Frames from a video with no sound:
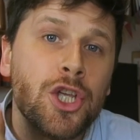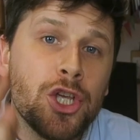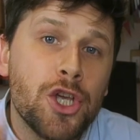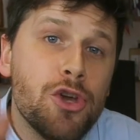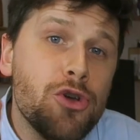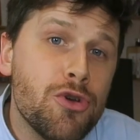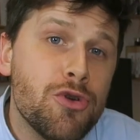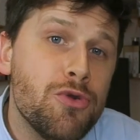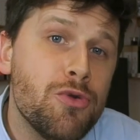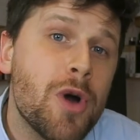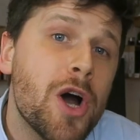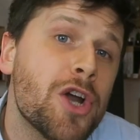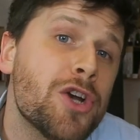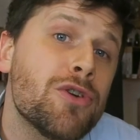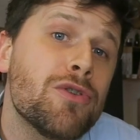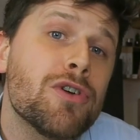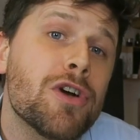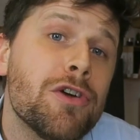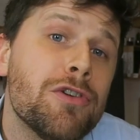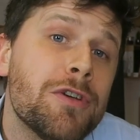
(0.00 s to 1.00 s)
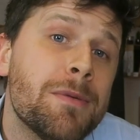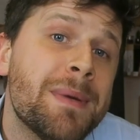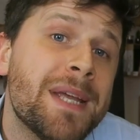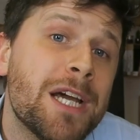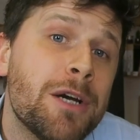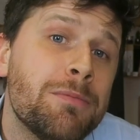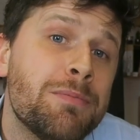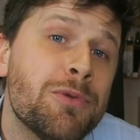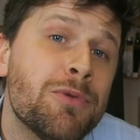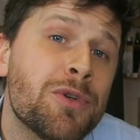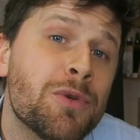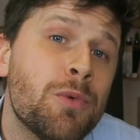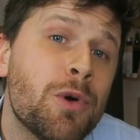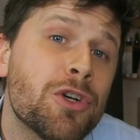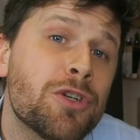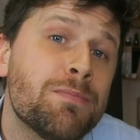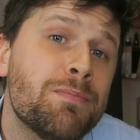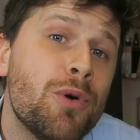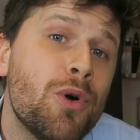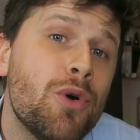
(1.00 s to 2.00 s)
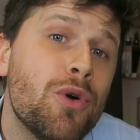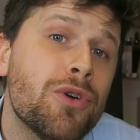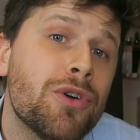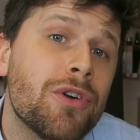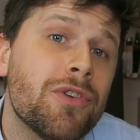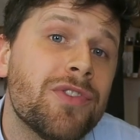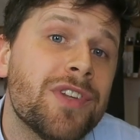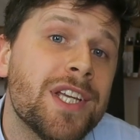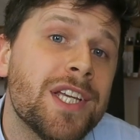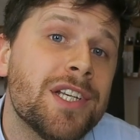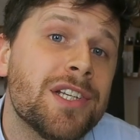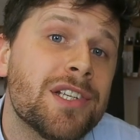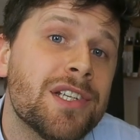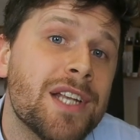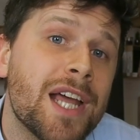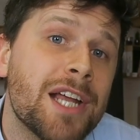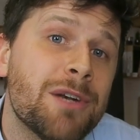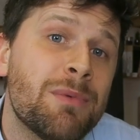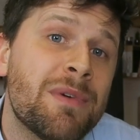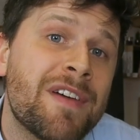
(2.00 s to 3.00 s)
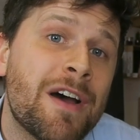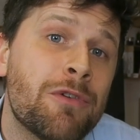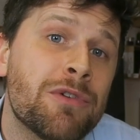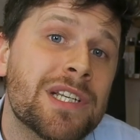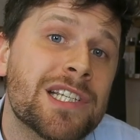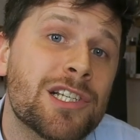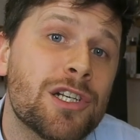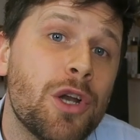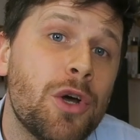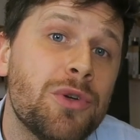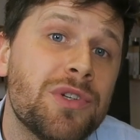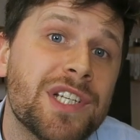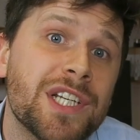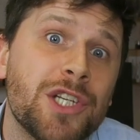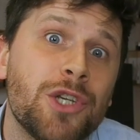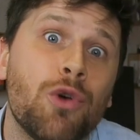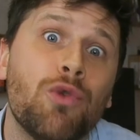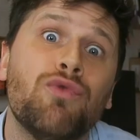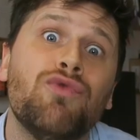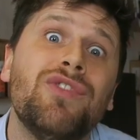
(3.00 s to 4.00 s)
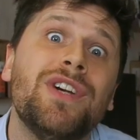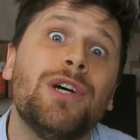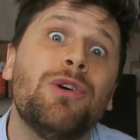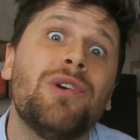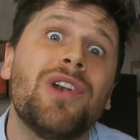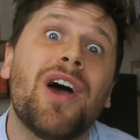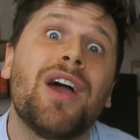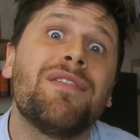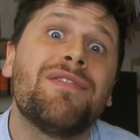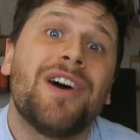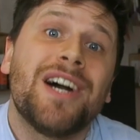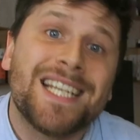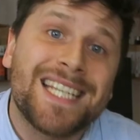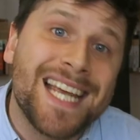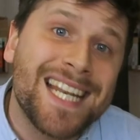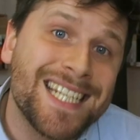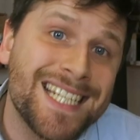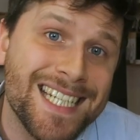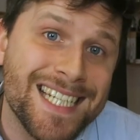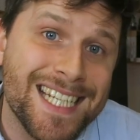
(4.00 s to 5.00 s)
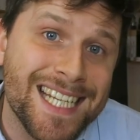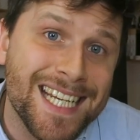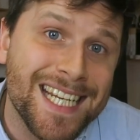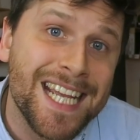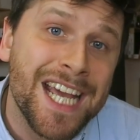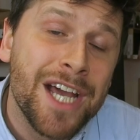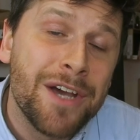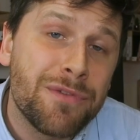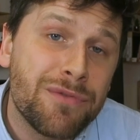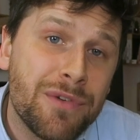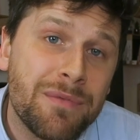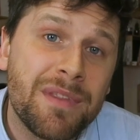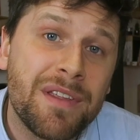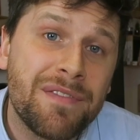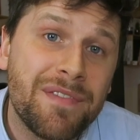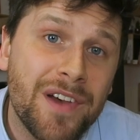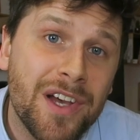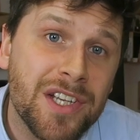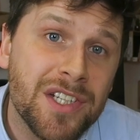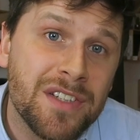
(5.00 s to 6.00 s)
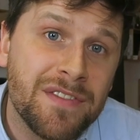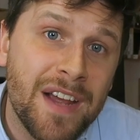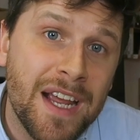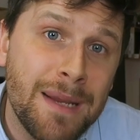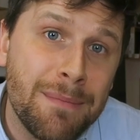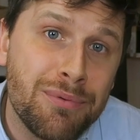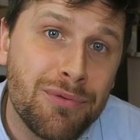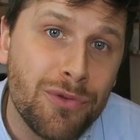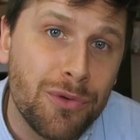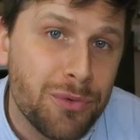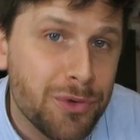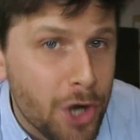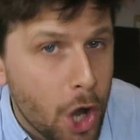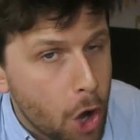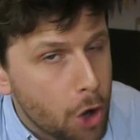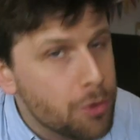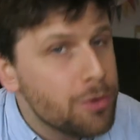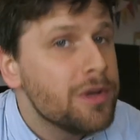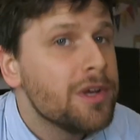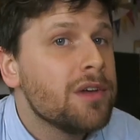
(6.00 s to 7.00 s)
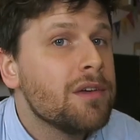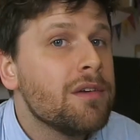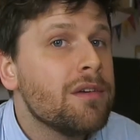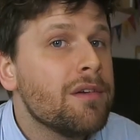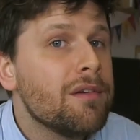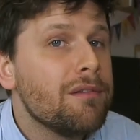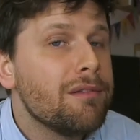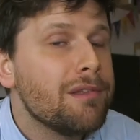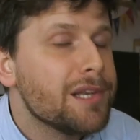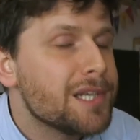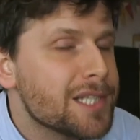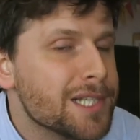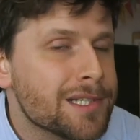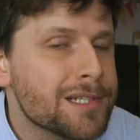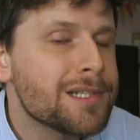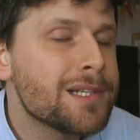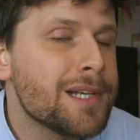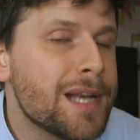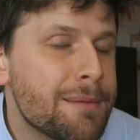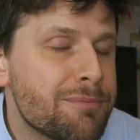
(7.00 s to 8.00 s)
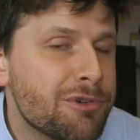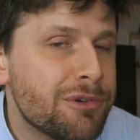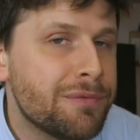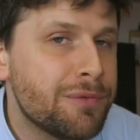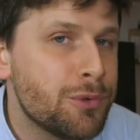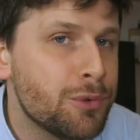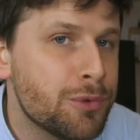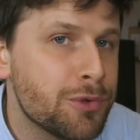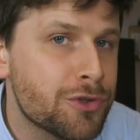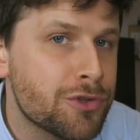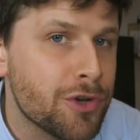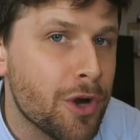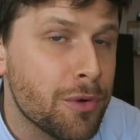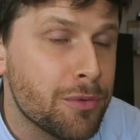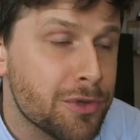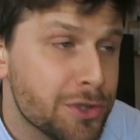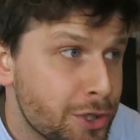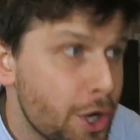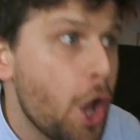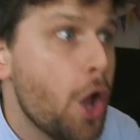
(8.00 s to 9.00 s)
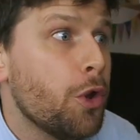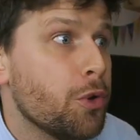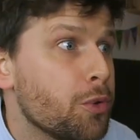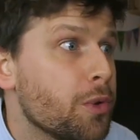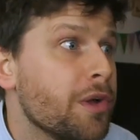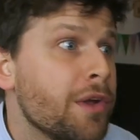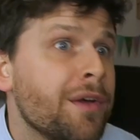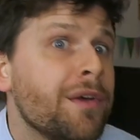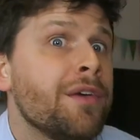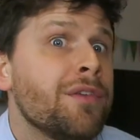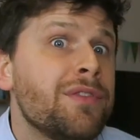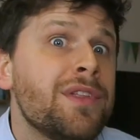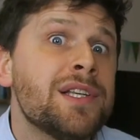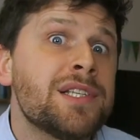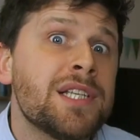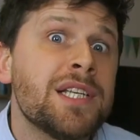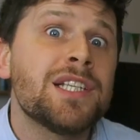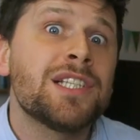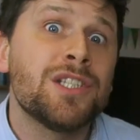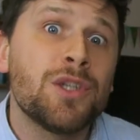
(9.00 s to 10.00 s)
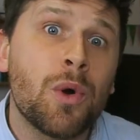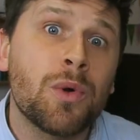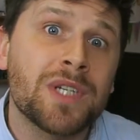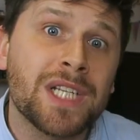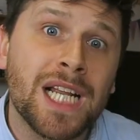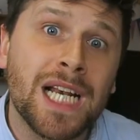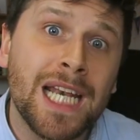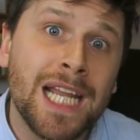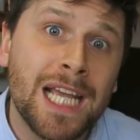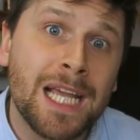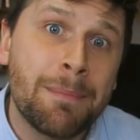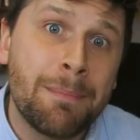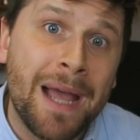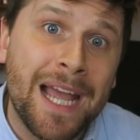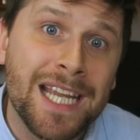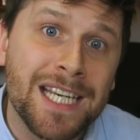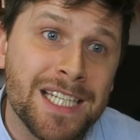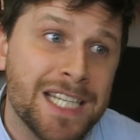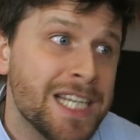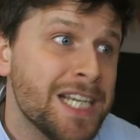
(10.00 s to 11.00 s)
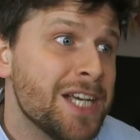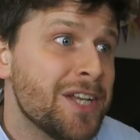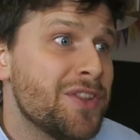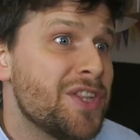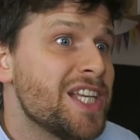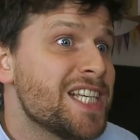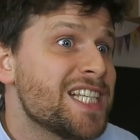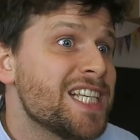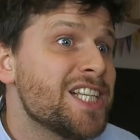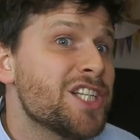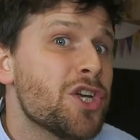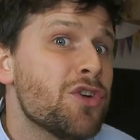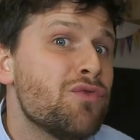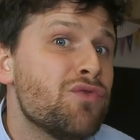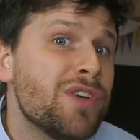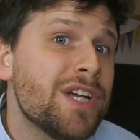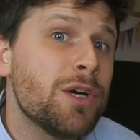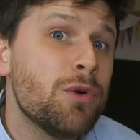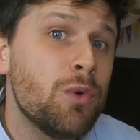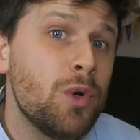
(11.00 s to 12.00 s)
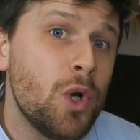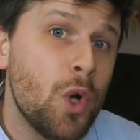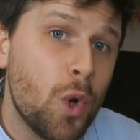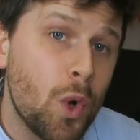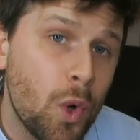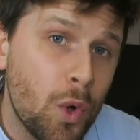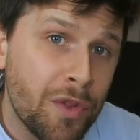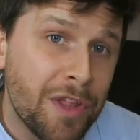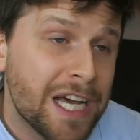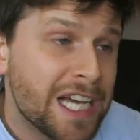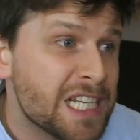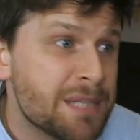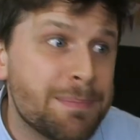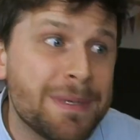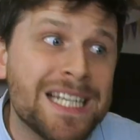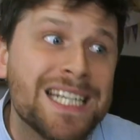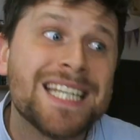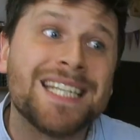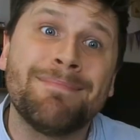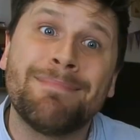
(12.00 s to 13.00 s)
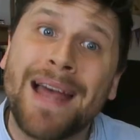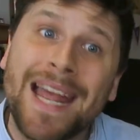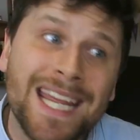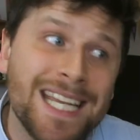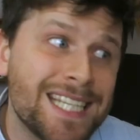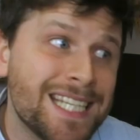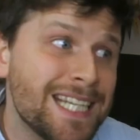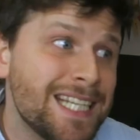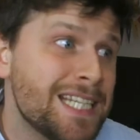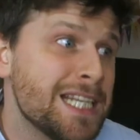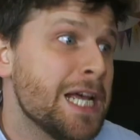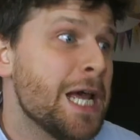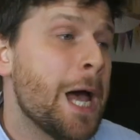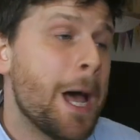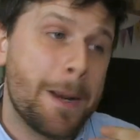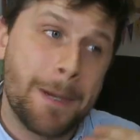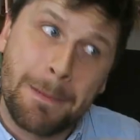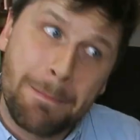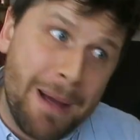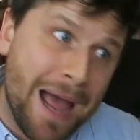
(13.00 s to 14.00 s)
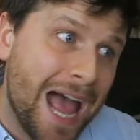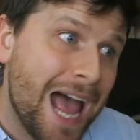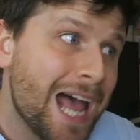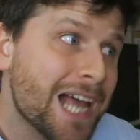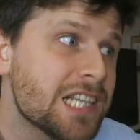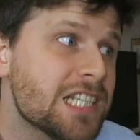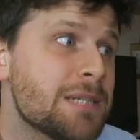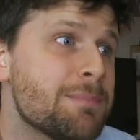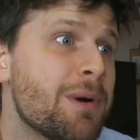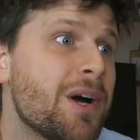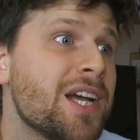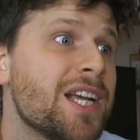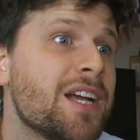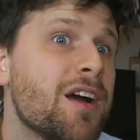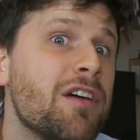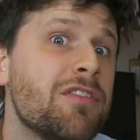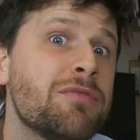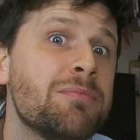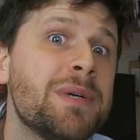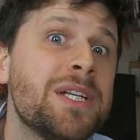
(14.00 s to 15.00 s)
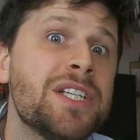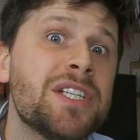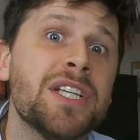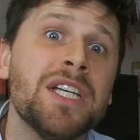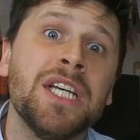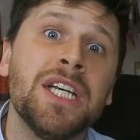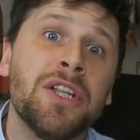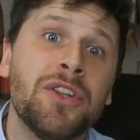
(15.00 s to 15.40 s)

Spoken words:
You are not going to be able to watch porn on the internet without disclosing your real-life identity from the 1st of April. No, this isn't an April Fool's joke. No, this is not clickbait. This is a real law that has been debated and passed by government.